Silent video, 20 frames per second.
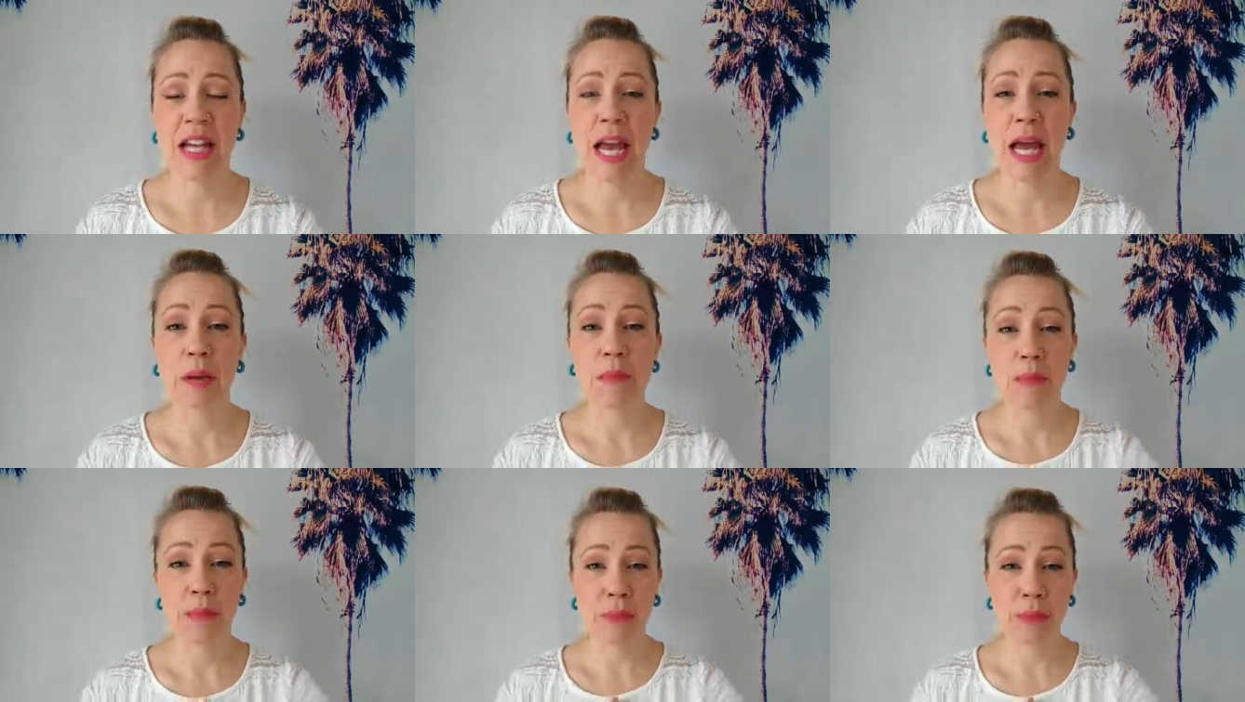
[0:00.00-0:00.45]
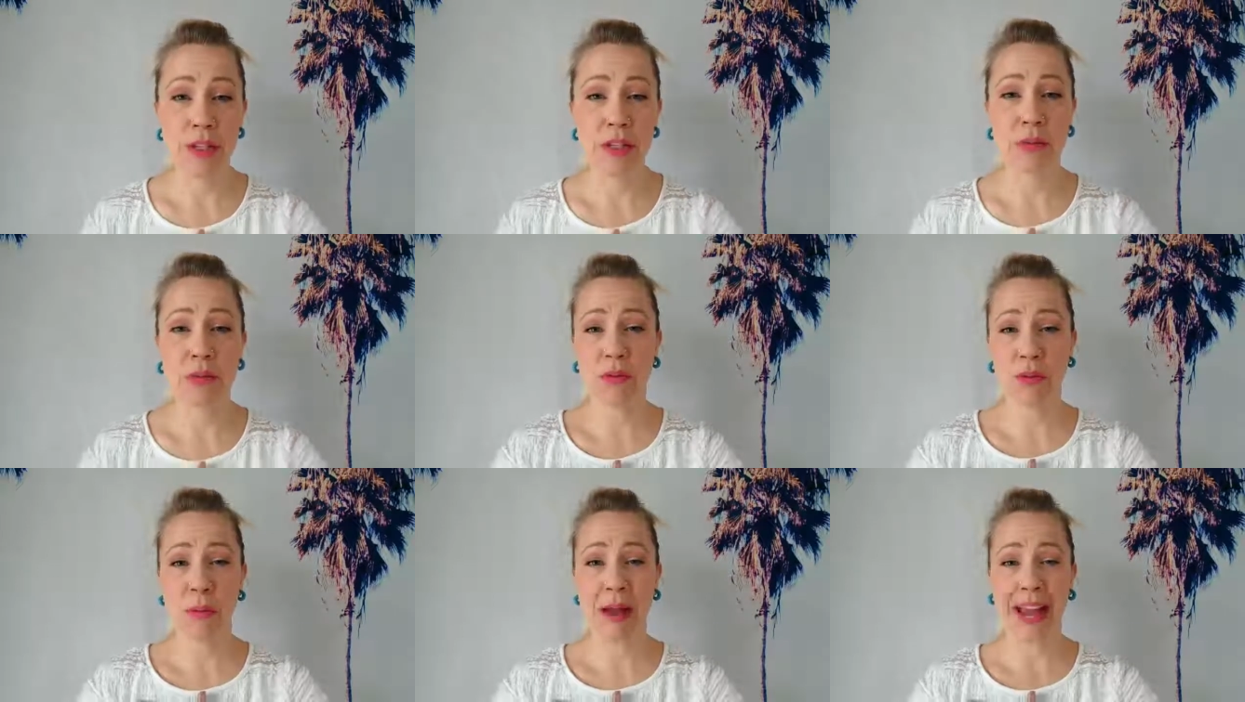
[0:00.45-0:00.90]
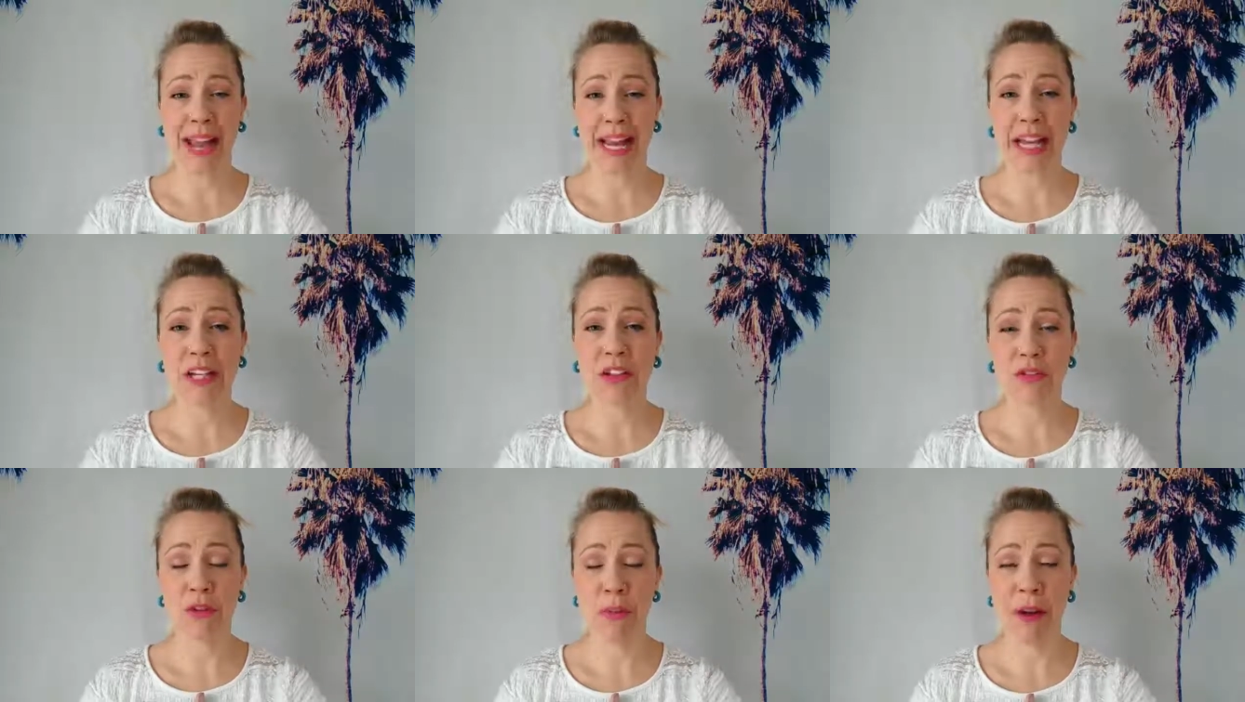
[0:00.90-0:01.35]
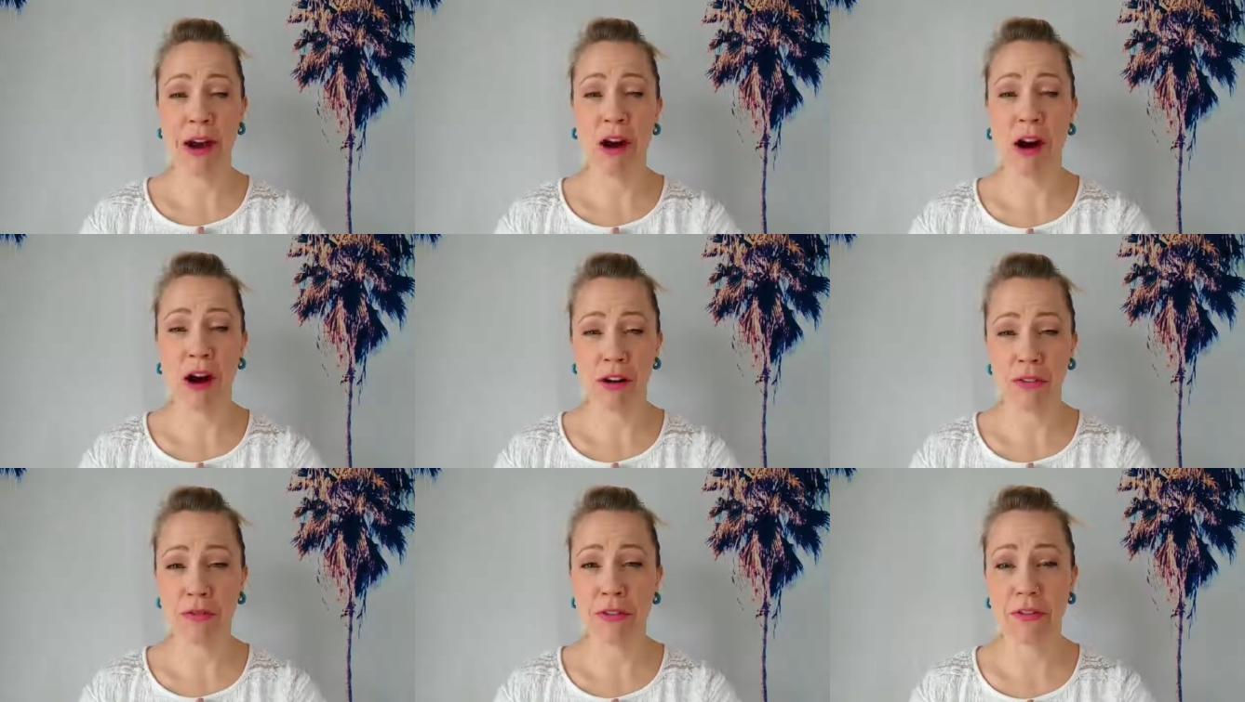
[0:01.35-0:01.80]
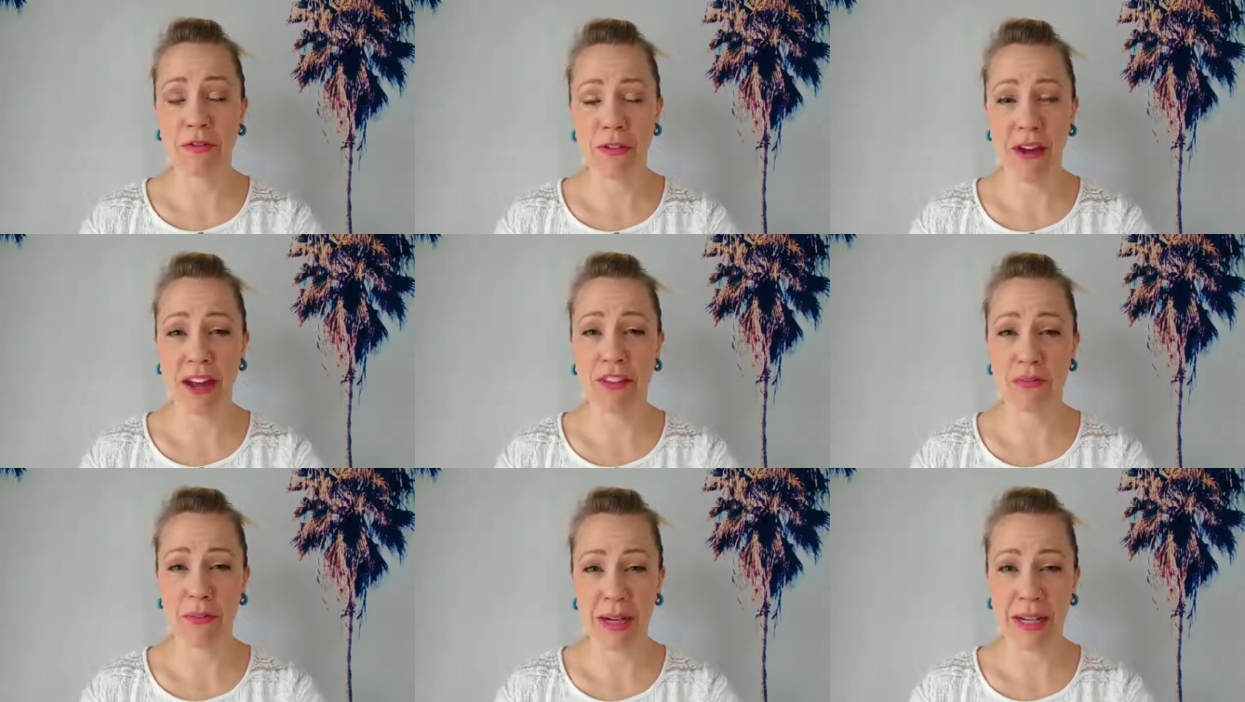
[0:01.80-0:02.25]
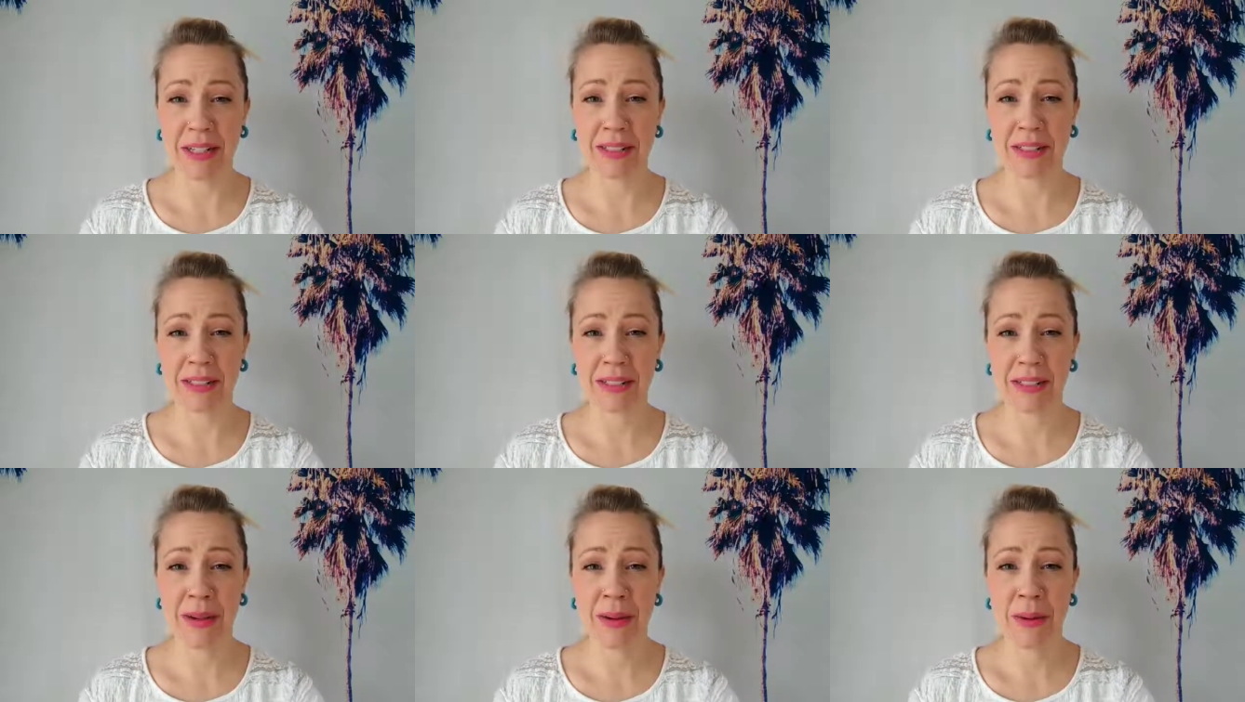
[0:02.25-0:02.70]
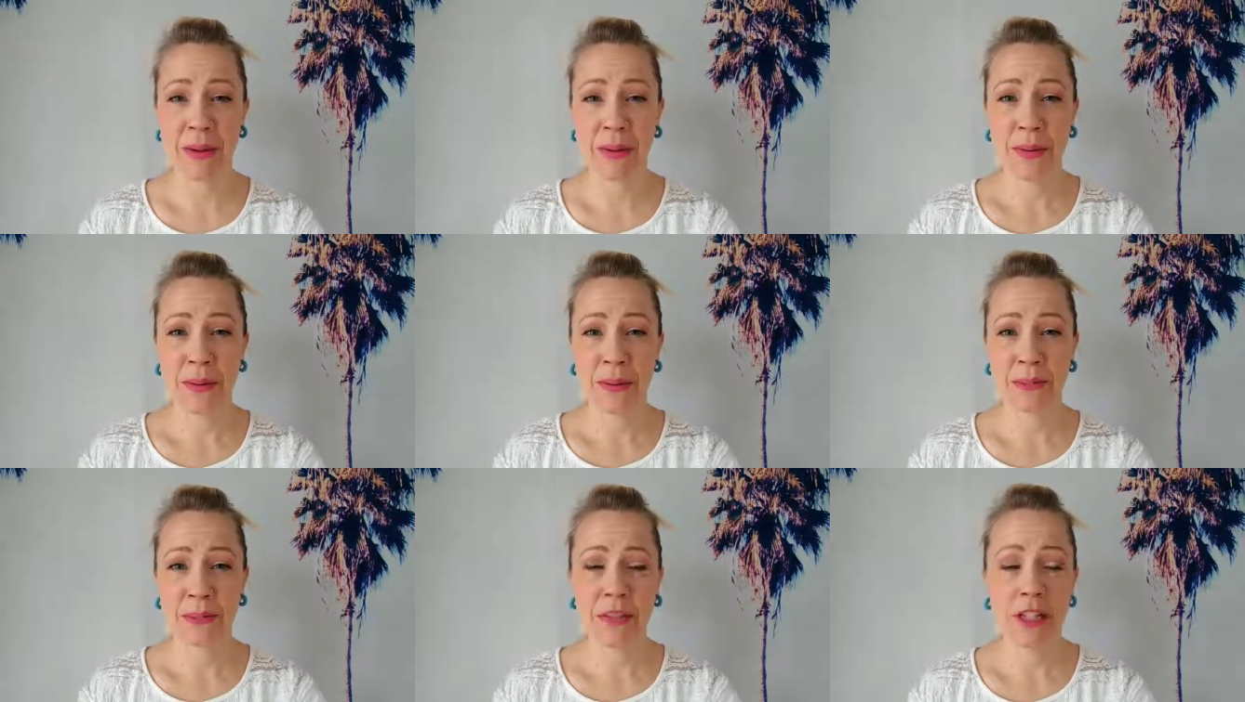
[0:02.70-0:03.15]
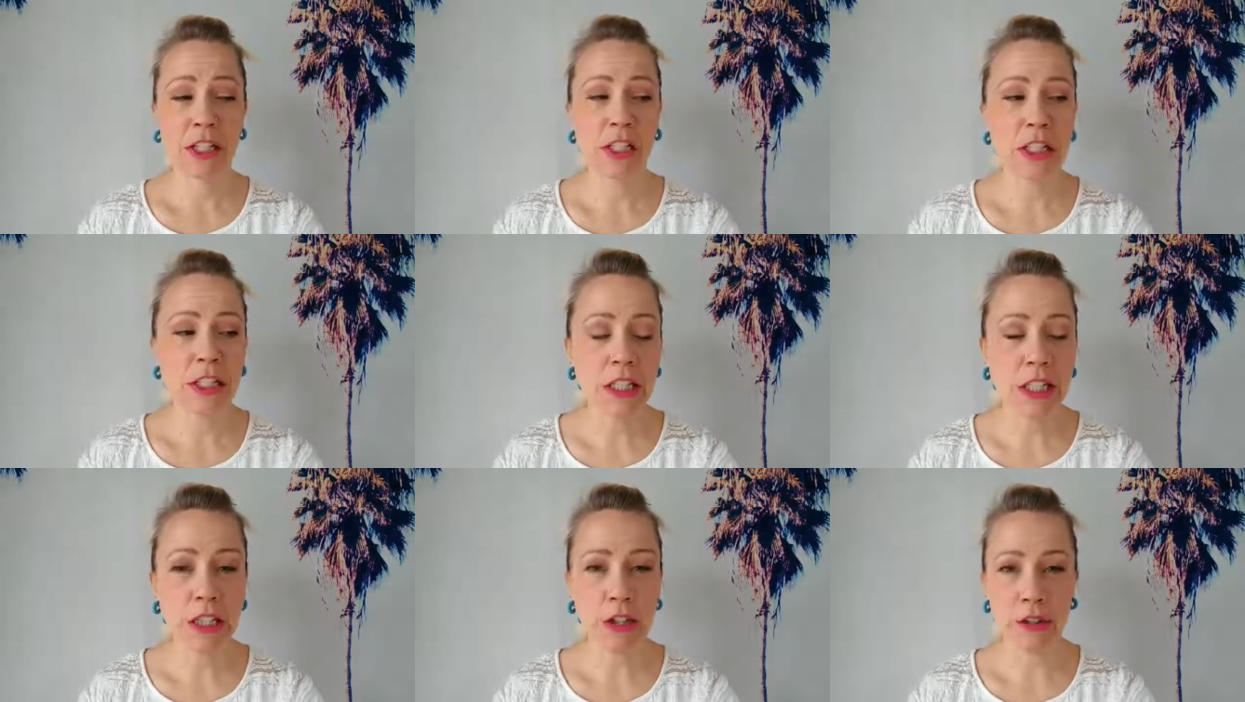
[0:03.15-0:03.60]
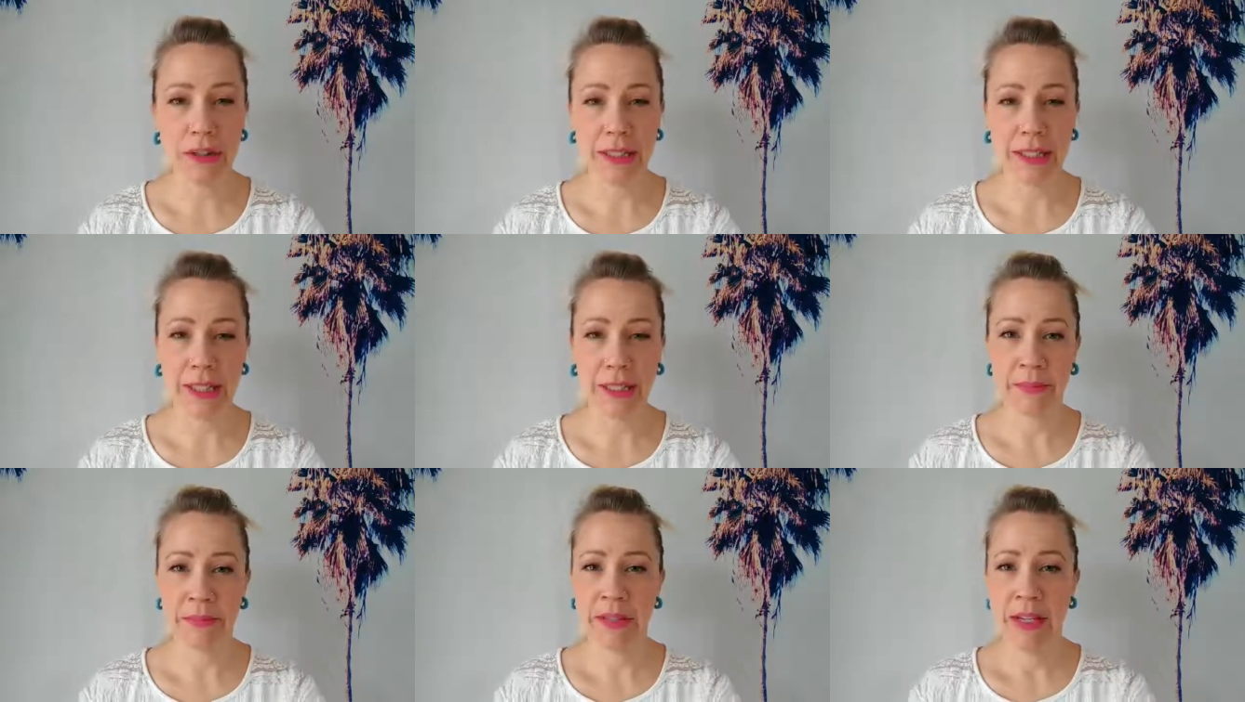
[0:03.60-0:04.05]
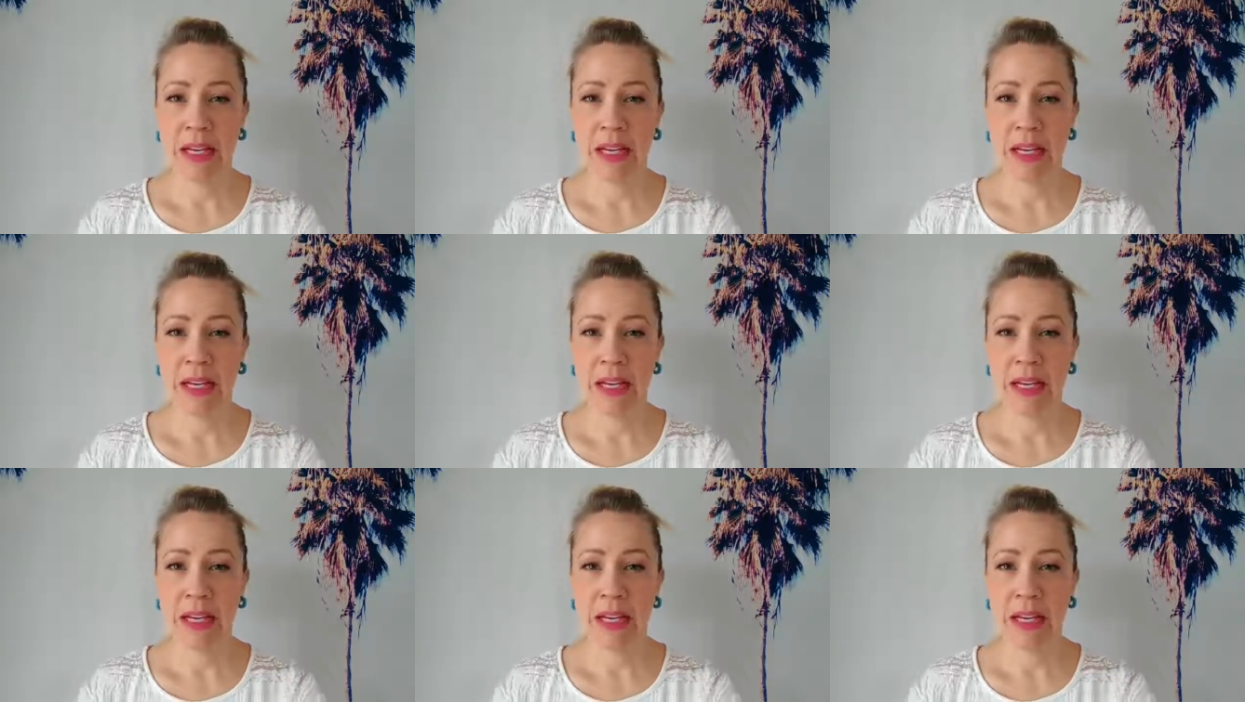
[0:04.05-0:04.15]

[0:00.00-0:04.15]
and breathe with my hand over my heart for five minutes, literally.